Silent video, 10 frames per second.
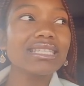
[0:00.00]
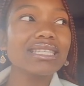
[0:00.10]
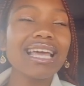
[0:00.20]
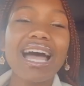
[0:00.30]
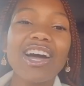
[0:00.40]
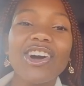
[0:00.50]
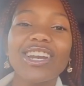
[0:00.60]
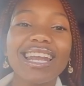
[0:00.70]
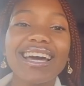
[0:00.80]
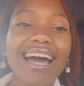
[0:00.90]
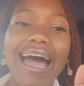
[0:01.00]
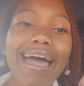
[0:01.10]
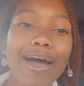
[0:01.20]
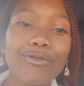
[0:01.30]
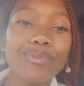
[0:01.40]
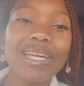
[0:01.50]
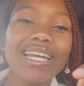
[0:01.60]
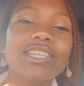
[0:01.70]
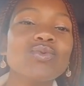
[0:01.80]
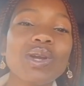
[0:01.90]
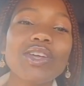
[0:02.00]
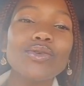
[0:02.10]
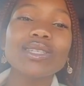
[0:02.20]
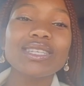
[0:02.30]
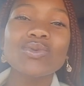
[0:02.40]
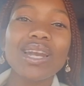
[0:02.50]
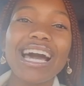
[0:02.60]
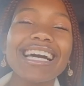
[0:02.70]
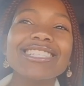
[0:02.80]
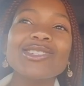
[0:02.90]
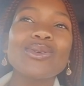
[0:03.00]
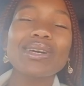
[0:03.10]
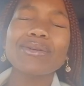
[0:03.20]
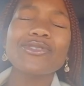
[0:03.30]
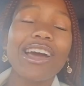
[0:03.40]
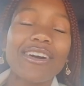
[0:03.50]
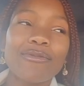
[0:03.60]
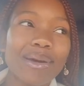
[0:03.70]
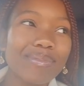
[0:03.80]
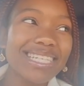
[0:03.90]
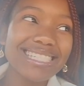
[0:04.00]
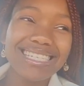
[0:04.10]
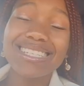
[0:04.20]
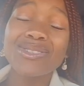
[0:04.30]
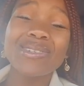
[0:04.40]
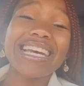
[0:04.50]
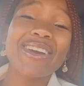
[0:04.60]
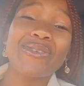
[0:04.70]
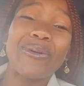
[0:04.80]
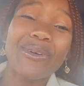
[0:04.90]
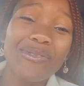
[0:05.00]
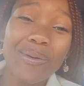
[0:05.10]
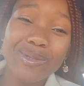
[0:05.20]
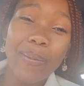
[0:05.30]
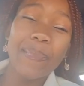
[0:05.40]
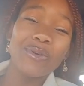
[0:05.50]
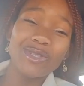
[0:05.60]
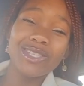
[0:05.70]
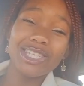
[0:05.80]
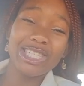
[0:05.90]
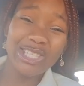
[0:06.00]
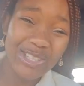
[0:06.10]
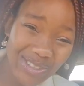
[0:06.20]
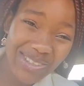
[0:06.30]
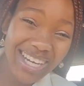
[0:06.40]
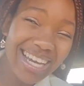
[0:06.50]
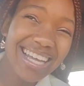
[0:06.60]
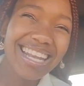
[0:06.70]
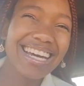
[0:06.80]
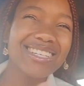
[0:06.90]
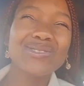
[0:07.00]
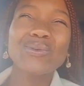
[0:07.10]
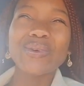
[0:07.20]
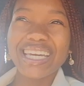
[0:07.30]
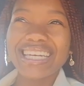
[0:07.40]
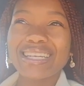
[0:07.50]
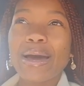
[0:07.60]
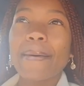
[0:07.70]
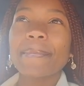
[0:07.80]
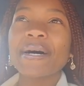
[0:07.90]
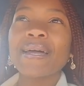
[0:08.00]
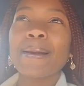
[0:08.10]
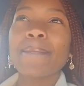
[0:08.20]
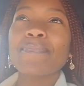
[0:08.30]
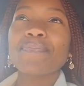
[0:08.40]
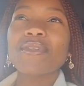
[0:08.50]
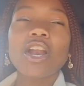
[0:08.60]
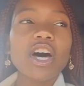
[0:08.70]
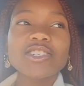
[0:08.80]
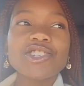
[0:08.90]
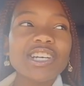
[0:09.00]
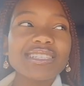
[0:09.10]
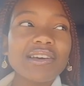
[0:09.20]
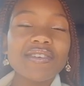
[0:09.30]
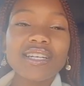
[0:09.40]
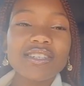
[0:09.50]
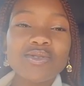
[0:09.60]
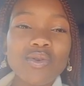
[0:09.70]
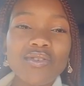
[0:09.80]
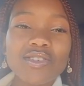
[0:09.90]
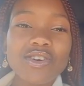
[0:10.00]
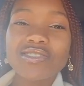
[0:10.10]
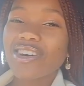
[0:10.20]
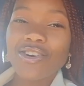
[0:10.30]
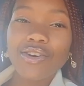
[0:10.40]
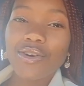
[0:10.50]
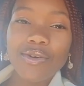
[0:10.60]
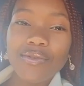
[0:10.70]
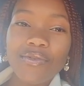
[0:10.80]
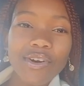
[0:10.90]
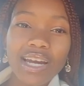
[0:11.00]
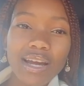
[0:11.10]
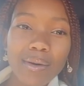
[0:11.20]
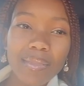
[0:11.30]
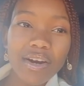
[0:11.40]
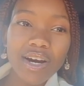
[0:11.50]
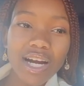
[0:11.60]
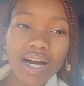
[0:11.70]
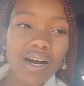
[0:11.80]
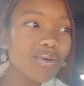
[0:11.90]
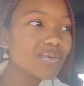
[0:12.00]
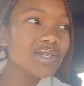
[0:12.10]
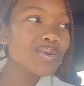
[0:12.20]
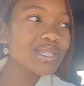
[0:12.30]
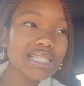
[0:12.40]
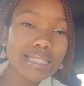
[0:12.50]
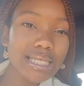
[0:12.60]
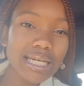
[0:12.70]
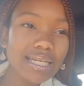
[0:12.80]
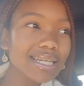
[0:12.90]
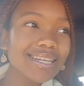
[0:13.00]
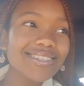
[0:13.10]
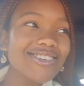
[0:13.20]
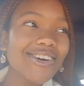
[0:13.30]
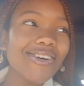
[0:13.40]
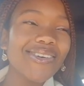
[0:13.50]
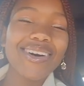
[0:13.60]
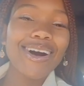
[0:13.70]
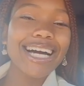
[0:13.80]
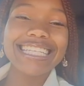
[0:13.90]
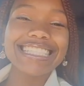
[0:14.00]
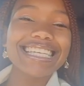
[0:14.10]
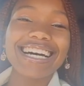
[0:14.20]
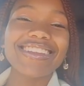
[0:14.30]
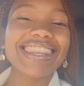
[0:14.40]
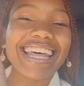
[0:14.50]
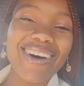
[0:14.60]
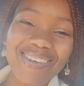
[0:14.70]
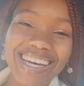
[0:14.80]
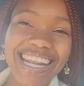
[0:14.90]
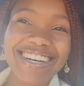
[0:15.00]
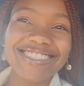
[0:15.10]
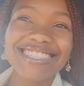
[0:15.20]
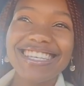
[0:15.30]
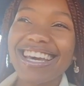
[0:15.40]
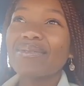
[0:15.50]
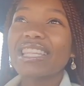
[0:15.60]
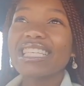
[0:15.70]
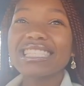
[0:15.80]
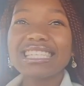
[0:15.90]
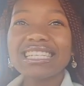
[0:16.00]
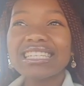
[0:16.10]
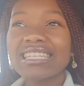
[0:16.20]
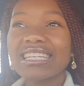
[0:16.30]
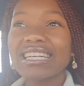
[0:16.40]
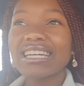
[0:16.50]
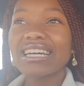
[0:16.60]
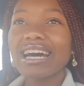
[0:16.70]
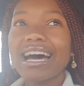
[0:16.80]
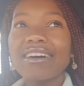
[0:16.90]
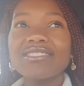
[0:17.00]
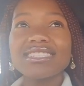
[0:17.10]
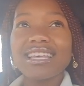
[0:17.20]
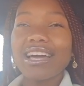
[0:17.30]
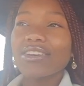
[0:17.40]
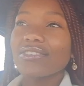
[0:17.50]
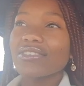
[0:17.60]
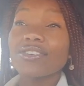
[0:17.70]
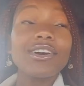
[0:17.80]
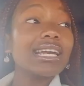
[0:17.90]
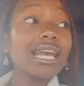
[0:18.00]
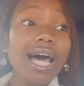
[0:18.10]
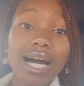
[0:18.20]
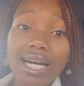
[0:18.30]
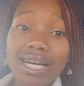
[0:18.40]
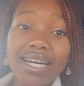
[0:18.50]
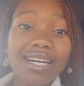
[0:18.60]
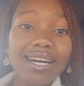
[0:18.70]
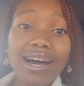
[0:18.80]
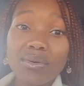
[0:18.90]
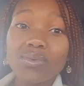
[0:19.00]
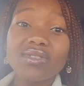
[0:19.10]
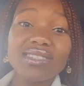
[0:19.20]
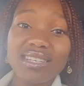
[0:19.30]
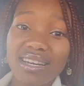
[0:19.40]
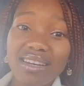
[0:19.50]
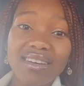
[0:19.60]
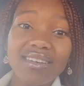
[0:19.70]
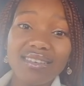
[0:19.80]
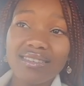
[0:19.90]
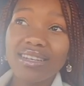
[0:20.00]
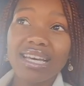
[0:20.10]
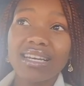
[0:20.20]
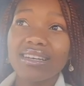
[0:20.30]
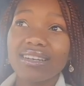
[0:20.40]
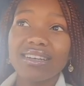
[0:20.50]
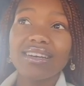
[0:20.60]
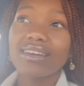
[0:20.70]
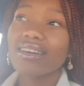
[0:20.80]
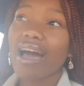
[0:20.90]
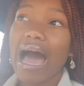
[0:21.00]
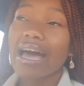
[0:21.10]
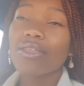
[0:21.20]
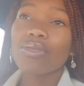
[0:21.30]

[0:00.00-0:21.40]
Nah, I can't lie, I have been. It's one of those things where, like, I just don't keep track of my blessings, which I don't know if I'm supposed to do. Like, it's weird. But last year, definitely saw the results. I got to go to freaking America, which insane. So can't that one out. This year, I've just had great luck, I will say. Like, I